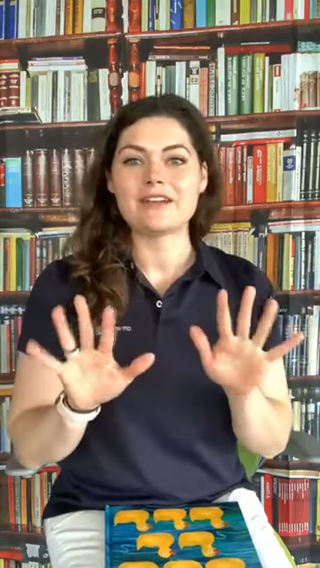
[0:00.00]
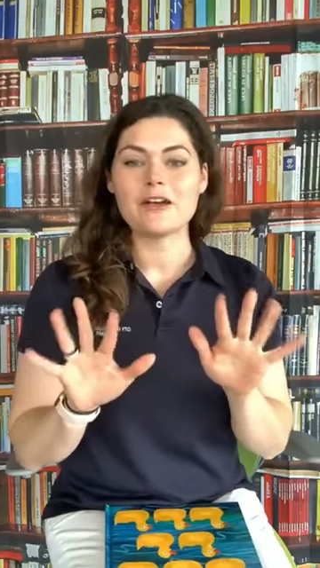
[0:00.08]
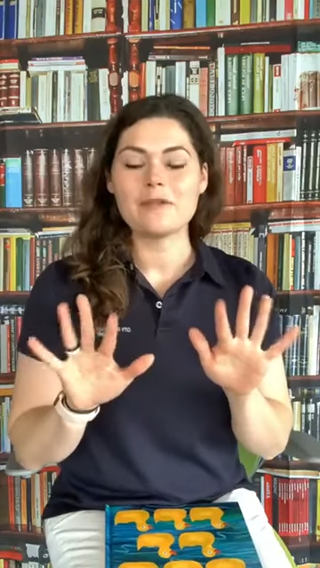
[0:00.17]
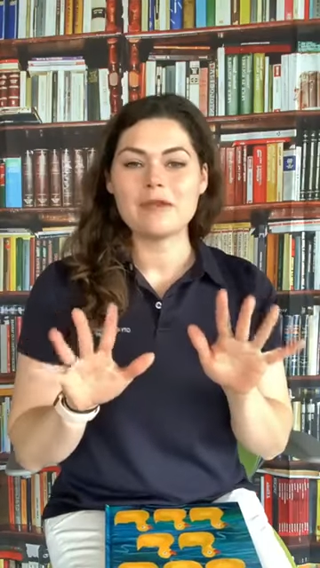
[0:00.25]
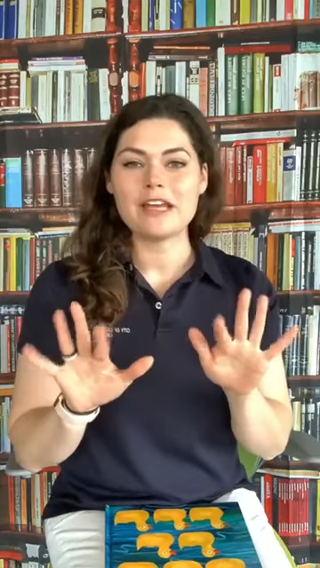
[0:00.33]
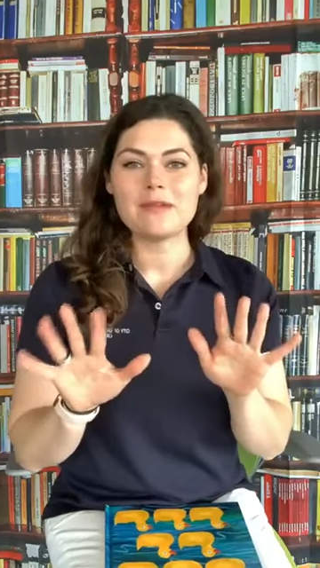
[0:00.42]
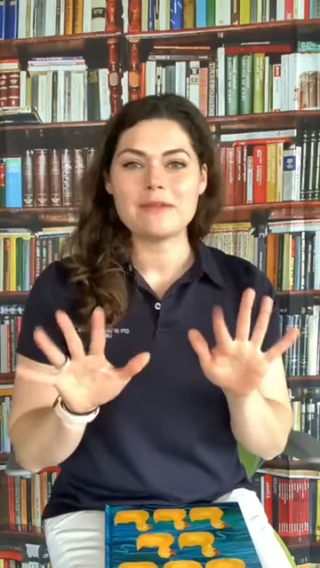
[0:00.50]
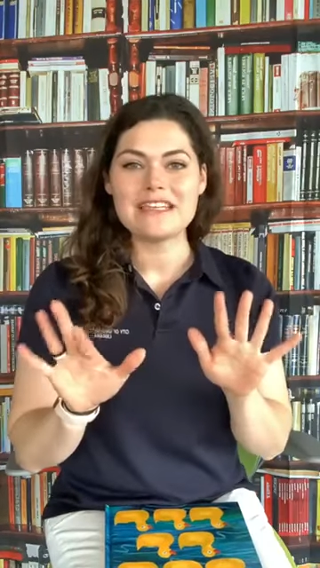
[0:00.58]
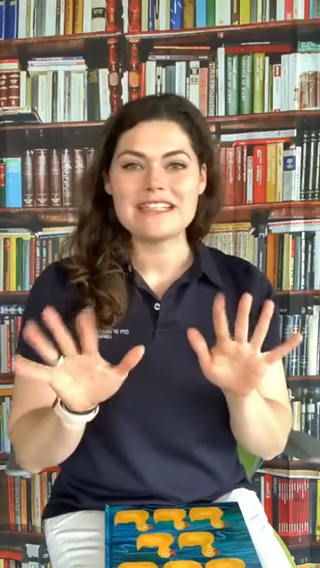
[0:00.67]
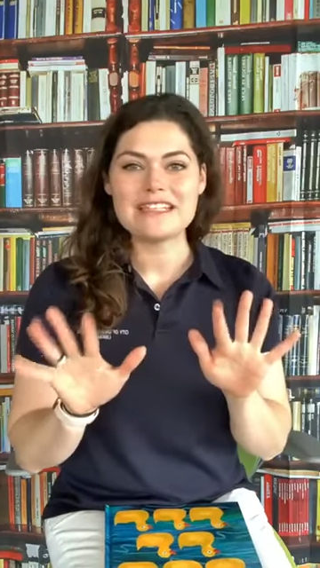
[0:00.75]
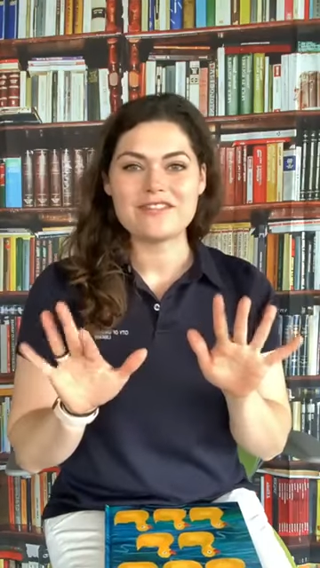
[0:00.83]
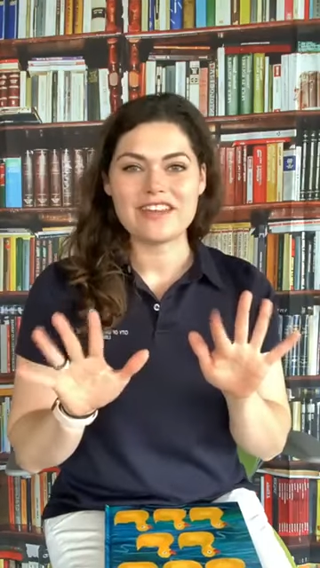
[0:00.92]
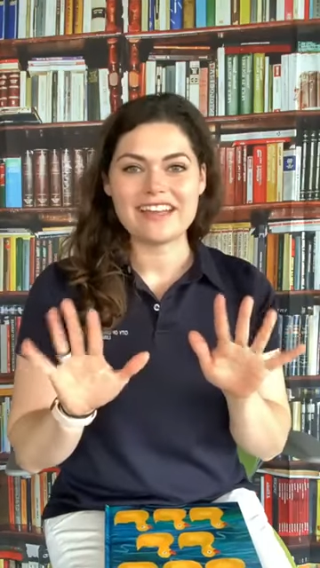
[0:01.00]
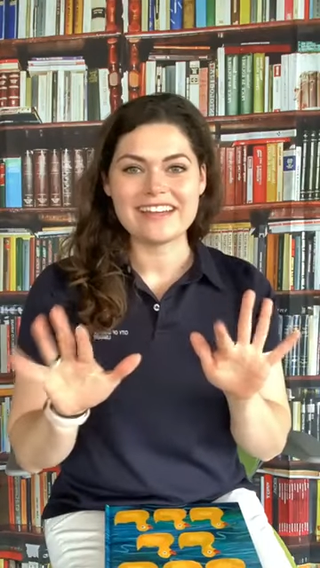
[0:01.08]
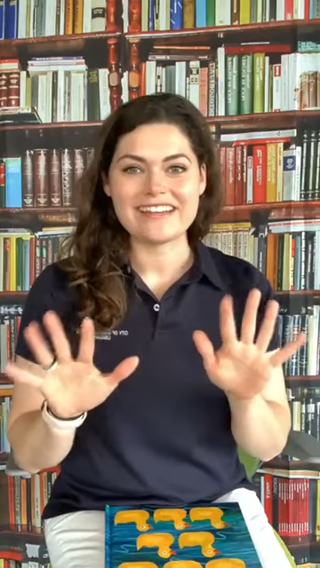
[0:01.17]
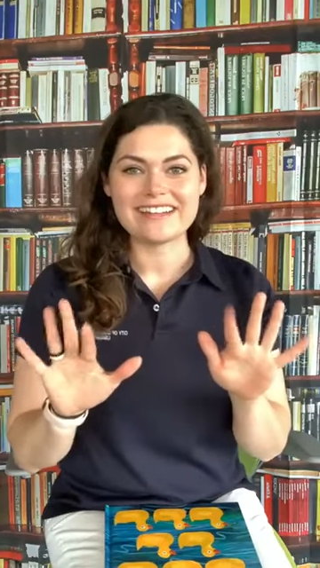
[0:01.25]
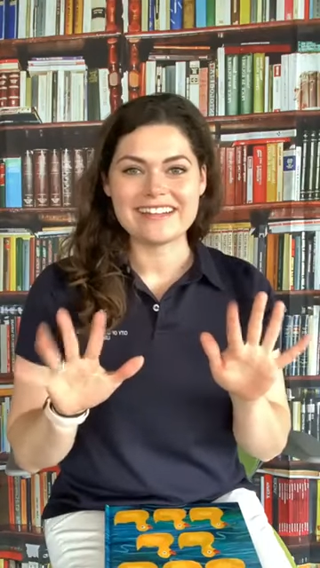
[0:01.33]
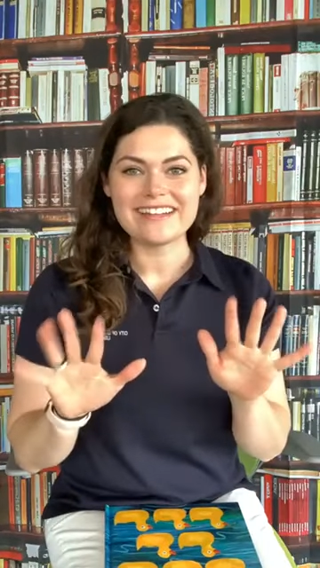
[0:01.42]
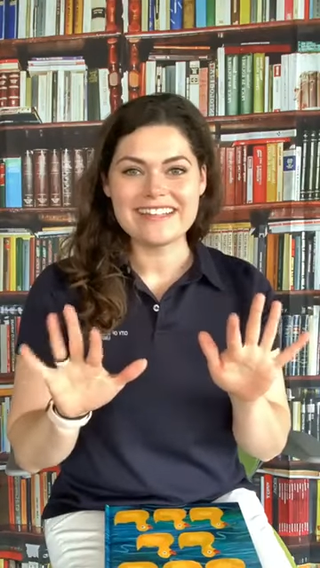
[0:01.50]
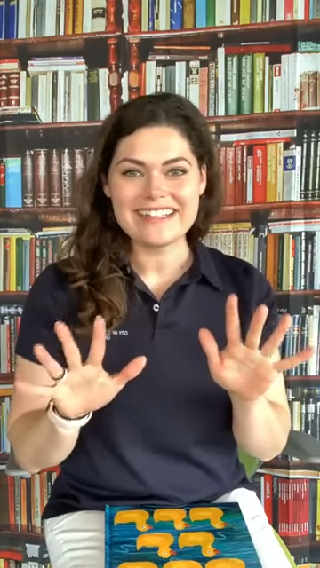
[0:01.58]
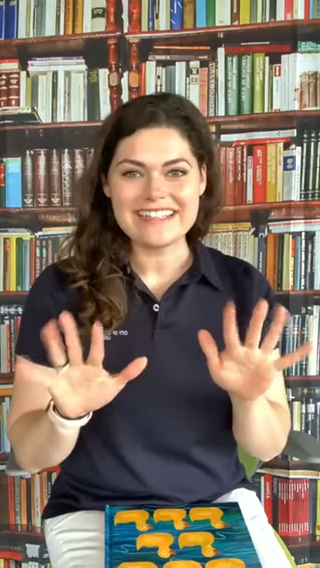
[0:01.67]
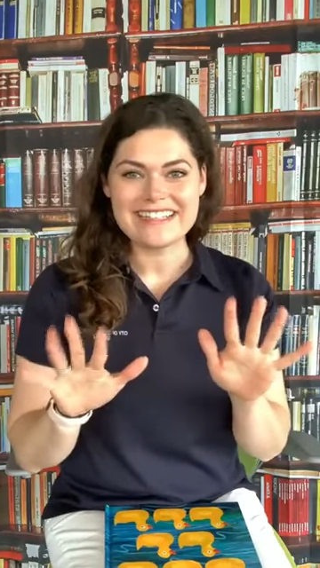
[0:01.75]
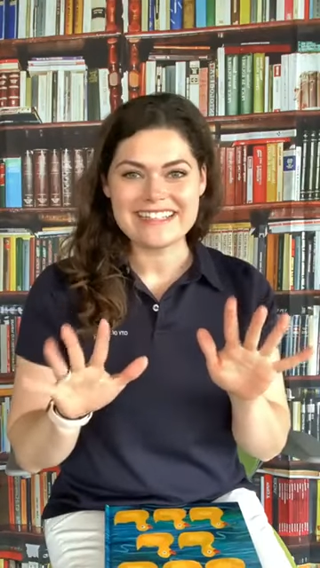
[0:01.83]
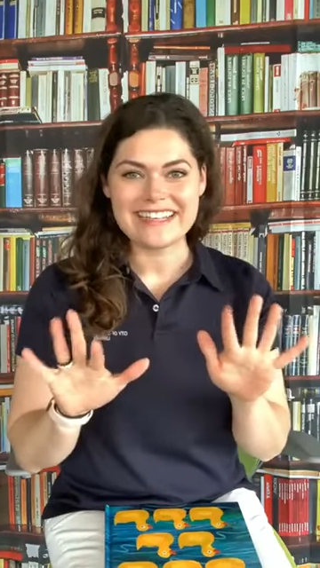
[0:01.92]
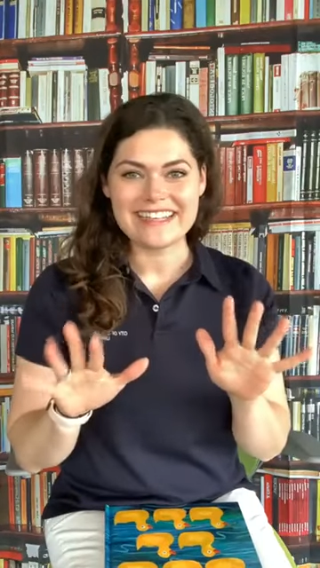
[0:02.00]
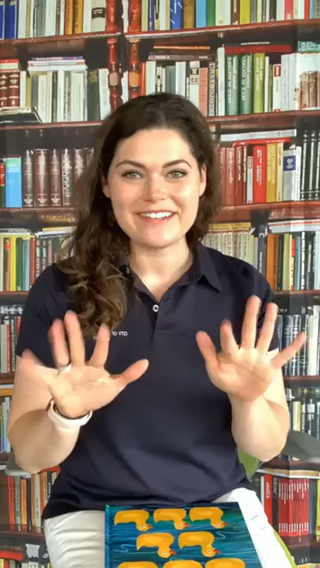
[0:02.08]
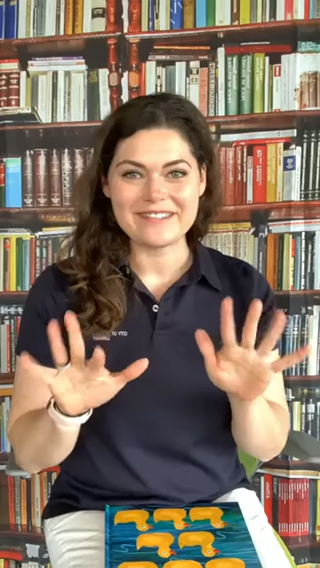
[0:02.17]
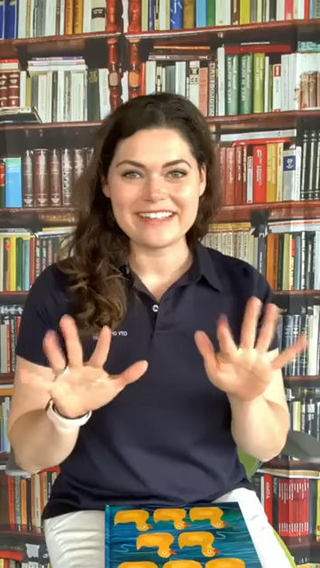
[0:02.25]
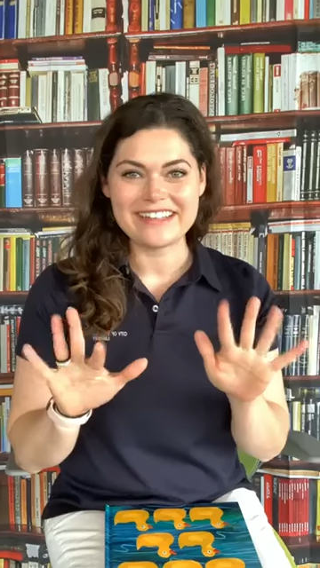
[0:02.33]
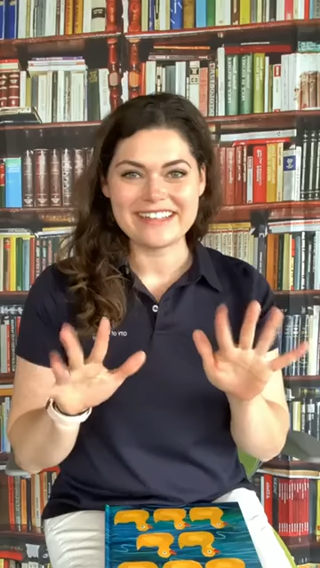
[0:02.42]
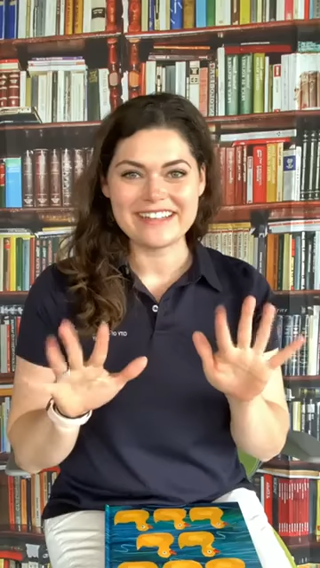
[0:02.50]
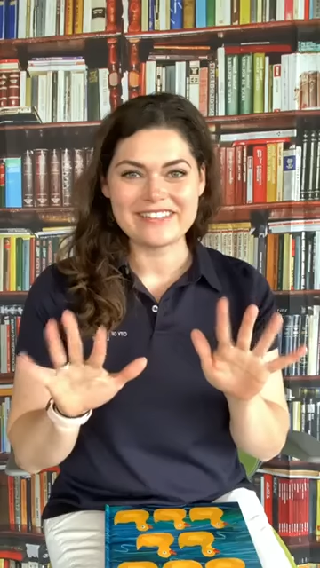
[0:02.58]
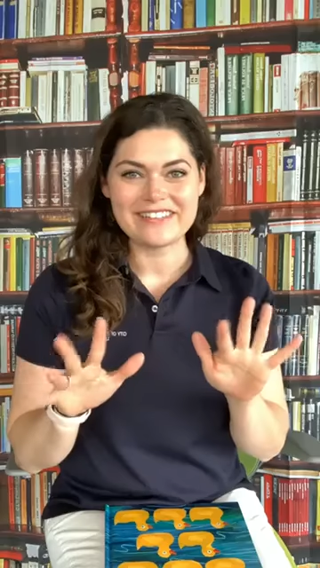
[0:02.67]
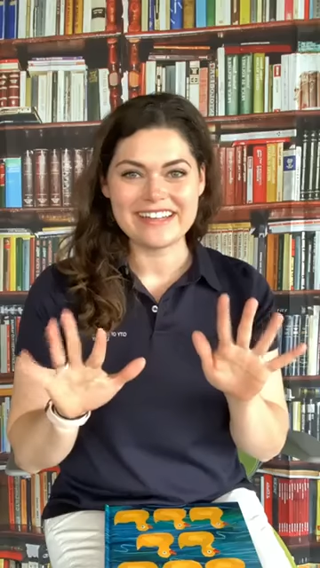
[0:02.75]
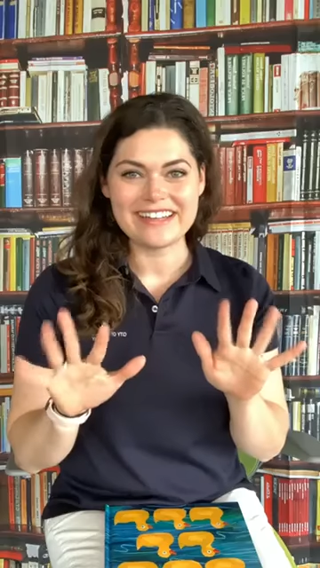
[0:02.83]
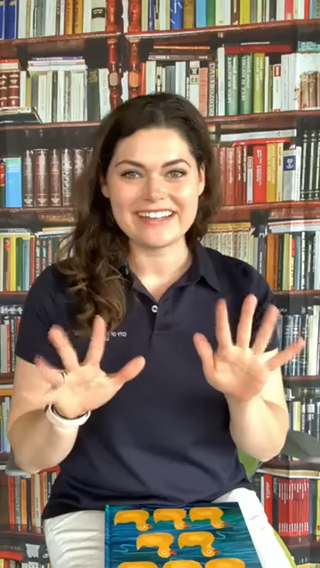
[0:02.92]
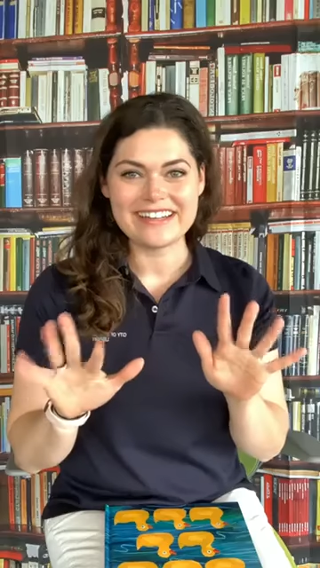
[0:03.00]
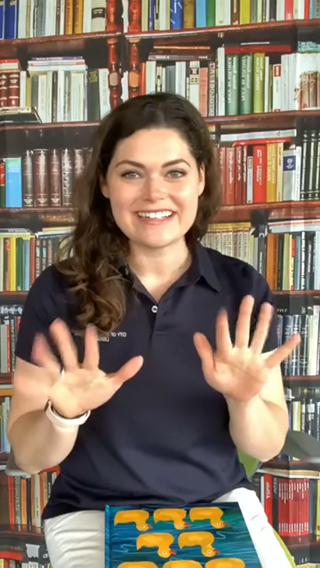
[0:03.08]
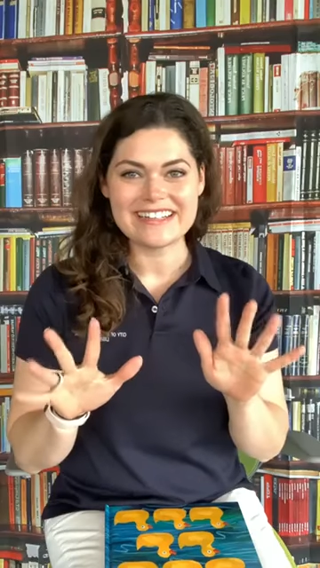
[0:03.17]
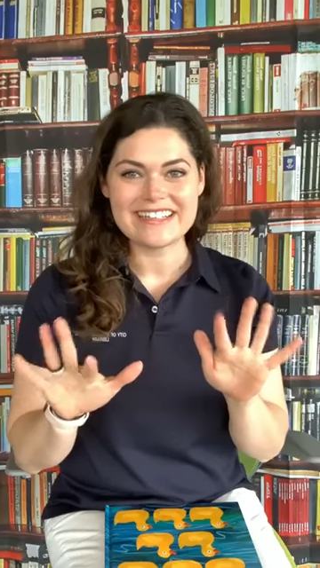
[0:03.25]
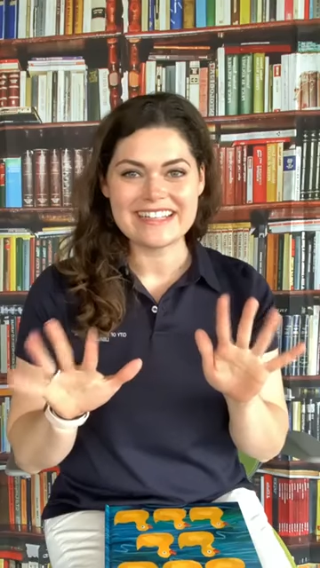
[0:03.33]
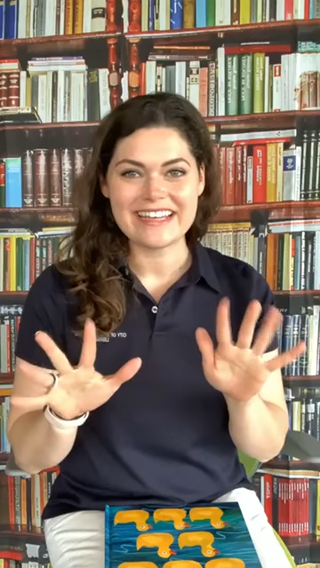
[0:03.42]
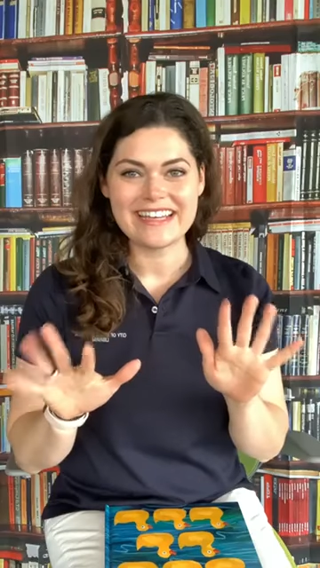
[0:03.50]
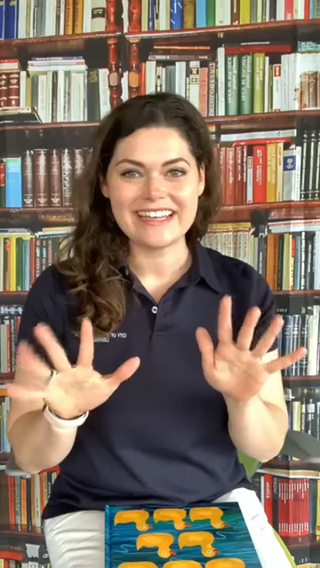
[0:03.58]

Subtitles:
are baby's fingers. Can you wiggle your fingers?